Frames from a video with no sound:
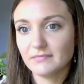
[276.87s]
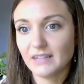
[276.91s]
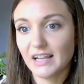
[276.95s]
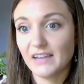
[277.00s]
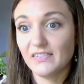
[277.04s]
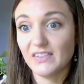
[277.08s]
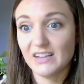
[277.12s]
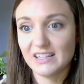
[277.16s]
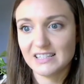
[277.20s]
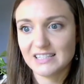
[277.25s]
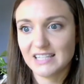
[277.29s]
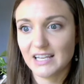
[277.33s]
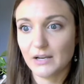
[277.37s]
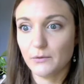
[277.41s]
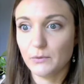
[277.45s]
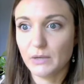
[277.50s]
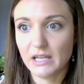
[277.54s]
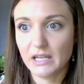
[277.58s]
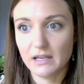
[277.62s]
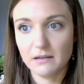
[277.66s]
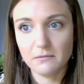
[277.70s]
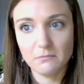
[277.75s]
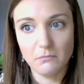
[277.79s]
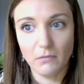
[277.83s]
And that's how we
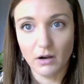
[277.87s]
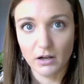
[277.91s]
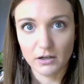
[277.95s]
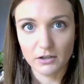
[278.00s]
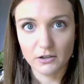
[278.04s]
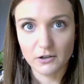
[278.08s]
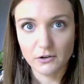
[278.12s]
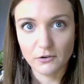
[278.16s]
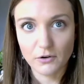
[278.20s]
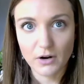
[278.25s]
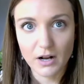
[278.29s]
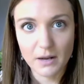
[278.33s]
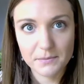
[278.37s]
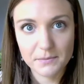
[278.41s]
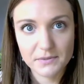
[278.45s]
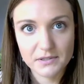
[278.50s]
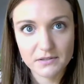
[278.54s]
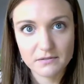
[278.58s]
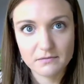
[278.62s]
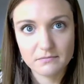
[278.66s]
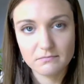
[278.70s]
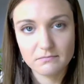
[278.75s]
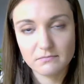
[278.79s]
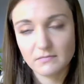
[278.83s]
get modern
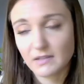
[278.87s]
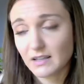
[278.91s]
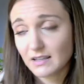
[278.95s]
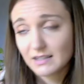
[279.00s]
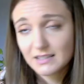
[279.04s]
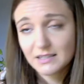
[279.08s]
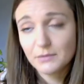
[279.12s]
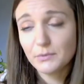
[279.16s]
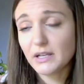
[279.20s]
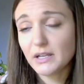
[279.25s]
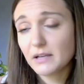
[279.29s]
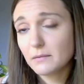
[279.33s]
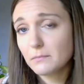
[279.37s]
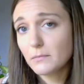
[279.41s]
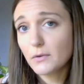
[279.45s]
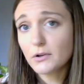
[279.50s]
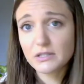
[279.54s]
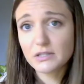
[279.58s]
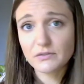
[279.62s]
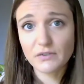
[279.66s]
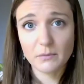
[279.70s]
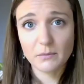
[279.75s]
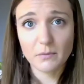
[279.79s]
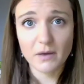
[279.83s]
crops. And that's how we get
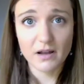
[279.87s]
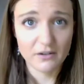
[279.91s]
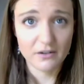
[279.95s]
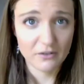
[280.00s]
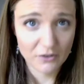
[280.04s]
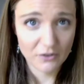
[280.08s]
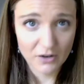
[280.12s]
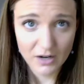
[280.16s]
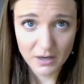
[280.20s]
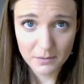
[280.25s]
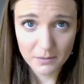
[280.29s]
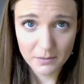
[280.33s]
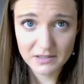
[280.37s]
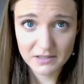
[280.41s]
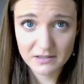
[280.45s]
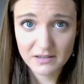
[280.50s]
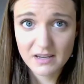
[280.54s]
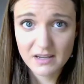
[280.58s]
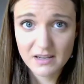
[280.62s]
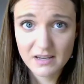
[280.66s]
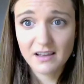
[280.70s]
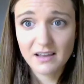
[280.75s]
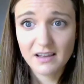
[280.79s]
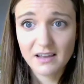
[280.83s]
most of our modern
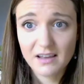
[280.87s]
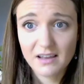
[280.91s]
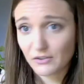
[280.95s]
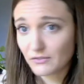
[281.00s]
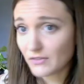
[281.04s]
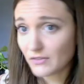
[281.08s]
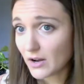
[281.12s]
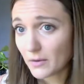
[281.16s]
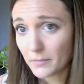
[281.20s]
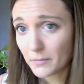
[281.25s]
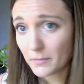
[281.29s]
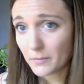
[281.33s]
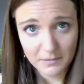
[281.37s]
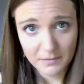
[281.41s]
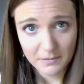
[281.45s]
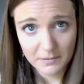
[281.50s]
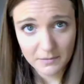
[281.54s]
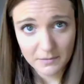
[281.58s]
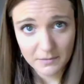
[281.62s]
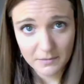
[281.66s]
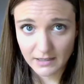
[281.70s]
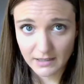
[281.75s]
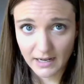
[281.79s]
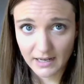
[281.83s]
crops. They've all been
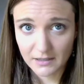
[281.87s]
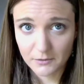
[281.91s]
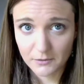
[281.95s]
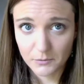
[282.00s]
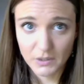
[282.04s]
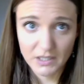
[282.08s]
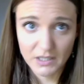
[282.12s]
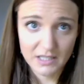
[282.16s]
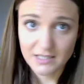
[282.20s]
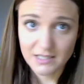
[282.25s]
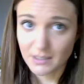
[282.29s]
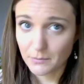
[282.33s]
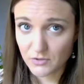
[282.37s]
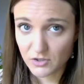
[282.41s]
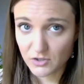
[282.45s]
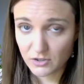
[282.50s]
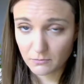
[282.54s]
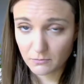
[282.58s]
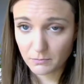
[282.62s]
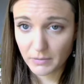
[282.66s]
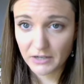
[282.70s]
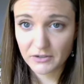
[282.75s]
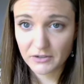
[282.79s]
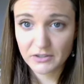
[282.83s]
domesticated with the exception
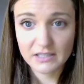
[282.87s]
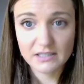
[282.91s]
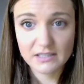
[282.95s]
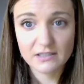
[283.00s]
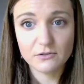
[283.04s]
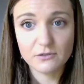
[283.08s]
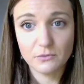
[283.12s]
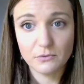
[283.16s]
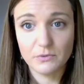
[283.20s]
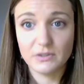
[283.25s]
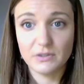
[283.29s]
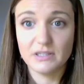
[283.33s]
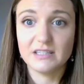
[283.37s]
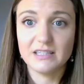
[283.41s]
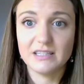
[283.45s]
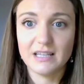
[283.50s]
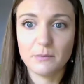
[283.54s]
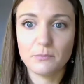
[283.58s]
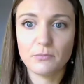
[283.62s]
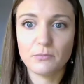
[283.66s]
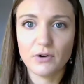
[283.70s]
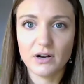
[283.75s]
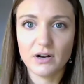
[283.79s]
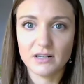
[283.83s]
of berries through this
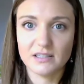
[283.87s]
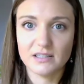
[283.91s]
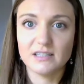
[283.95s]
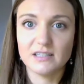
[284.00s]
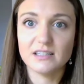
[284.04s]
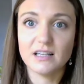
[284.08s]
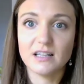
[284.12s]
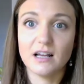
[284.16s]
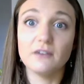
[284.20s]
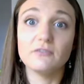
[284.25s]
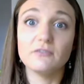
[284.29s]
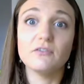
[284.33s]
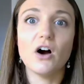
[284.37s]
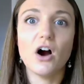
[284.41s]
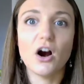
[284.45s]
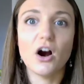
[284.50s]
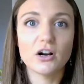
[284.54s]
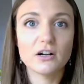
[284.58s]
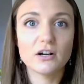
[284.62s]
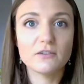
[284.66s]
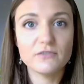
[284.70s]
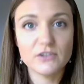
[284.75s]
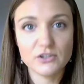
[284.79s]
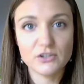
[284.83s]
same process of
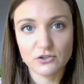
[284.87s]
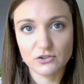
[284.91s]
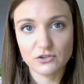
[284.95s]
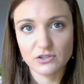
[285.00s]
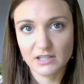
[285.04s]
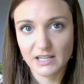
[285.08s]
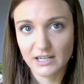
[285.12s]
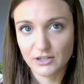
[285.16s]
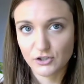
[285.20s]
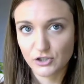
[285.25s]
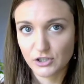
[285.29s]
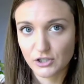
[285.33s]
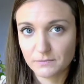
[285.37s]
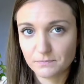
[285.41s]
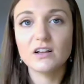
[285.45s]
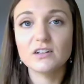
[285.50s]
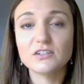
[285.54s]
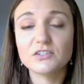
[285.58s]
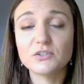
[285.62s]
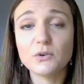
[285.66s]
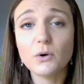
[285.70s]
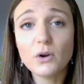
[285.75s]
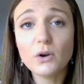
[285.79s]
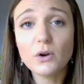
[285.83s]
artificial selection.
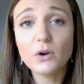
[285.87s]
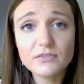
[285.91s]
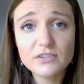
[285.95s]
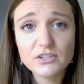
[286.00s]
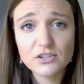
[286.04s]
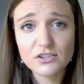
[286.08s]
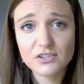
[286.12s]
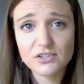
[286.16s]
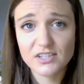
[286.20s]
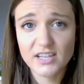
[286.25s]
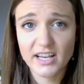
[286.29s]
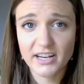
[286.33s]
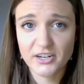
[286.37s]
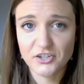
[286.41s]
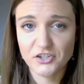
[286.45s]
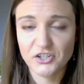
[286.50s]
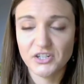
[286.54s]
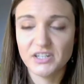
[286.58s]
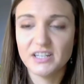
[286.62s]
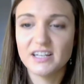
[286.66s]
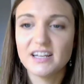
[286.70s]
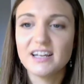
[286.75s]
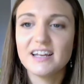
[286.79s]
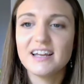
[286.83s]
So artificial
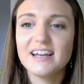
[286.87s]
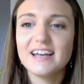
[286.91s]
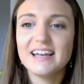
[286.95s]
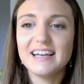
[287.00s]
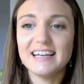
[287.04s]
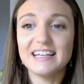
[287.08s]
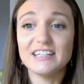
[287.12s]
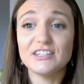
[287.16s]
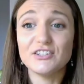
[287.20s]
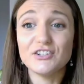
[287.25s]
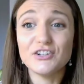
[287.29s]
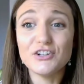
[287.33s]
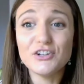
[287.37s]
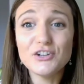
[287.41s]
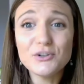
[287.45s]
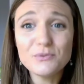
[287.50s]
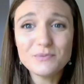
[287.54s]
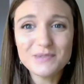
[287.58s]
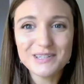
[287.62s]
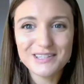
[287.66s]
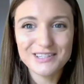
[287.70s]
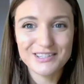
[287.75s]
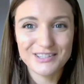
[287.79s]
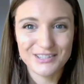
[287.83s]
selection is
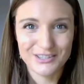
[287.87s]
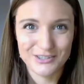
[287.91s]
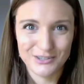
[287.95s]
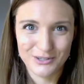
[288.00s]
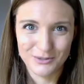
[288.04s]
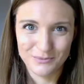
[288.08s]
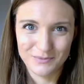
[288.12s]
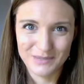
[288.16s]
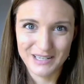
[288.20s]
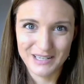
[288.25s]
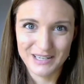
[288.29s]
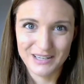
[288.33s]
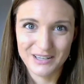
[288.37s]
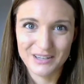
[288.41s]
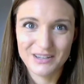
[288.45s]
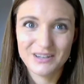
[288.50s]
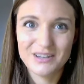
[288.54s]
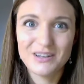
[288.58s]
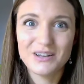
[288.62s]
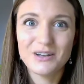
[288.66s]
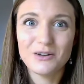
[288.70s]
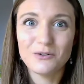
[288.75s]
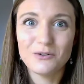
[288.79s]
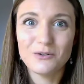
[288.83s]
humans determining
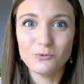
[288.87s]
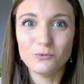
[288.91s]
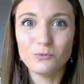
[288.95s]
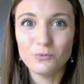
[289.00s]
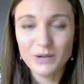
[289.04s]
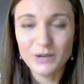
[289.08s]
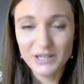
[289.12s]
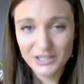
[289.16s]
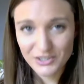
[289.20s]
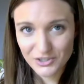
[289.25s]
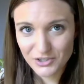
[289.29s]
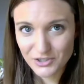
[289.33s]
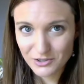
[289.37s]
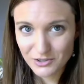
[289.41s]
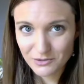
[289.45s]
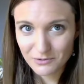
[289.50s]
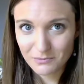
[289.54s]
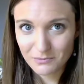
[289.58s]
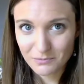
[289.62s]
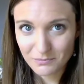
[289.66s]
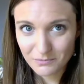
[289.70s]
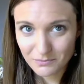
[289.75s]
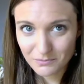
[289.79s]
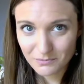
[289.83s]
which
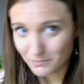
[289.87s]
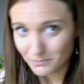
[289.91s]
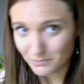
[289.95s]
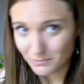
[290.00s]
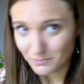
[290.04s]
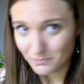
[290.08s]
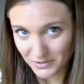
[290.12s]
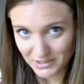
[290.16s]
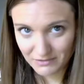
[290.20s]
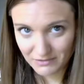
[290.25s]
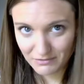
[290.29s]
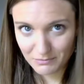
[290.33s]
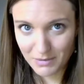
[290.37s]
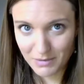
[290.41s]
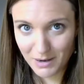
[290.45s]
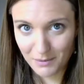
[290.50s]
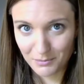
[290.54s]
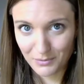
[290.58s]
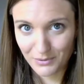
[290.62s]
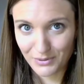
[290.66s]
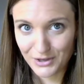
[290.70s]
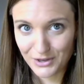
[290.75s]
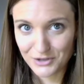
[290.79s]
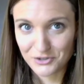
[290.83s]
members of a
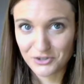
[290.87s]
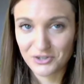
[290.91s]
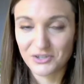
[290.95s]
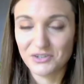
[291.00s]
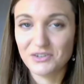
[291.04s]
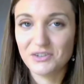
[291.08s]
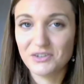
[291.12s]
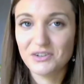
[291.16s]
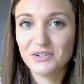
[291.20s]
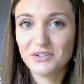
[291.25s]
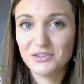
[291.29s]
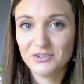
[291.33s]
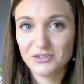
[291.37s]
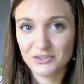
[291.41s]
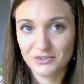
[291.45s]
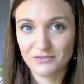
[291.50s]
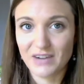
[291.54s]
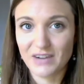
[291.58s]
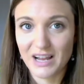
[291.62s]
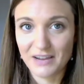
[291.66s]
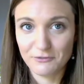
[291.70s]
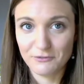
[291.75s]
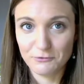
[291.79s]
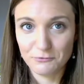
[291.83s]
population
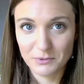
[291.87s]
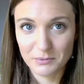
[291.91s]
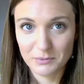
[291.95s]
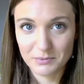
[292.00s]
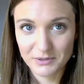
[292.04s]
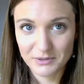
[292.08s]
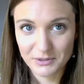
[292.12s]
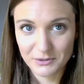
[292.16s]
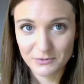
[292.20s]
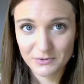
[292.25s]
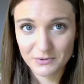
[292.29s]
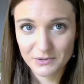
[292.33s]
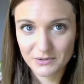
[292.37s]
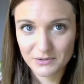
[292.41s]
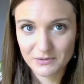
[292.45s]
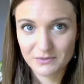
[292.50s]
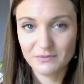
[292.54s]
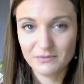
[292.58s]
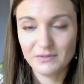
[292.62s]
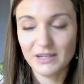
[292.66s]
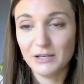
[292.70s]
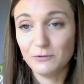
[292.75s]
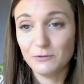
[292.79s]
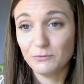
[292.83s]
survive and reproduce
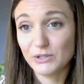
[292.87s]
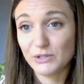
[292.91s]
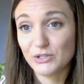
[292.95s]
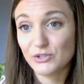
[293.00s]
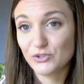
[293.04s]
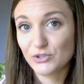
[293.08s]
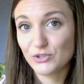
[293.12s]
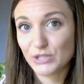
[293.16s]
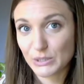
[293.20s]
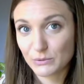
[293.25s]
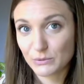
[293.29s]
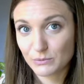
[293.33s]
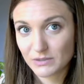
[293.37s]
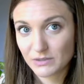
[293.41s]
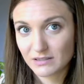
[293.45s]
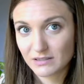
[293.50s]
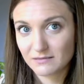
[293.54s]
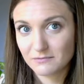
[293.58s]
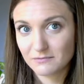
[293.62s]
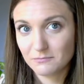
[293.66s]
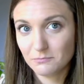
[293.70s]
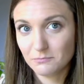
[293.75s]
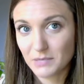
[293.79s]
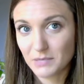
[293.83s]
and which don't,
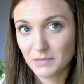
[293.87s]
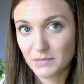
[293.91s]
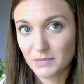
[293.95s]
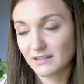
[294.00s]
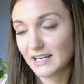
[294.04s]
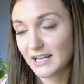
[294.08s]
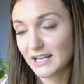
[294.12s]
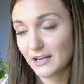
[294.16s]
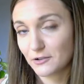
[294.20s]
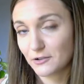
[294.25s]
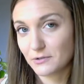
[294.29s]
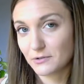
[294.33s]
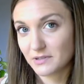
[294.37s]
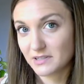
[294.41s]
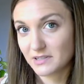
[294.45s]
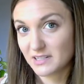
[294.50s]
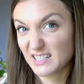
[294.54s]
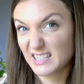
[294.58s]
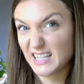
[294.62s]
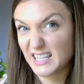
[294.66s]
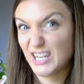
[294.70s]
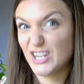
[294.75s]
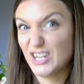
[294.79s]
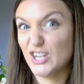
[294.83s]
based on
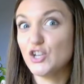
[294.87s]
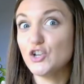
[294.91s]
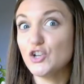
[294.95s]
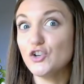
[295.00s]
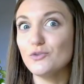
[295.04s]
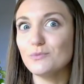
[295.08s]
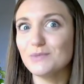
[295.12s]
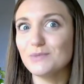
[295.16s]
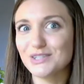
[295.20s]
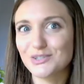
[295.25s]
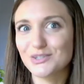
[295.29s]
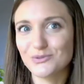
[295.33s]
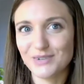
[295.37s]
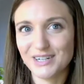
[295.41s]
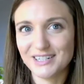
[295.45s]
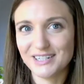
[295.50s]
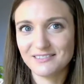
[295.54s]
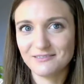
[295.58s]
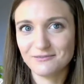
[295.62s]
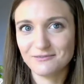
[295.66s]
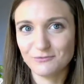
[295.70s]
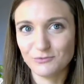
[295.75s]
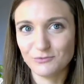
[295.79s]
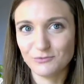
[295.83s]
characteristics that humans want,
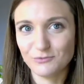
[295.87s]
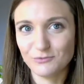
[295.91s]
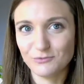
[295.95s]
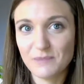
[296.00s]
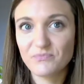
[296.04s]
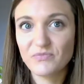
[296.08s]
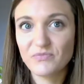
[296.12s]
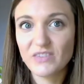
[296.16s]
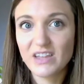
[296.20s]
right?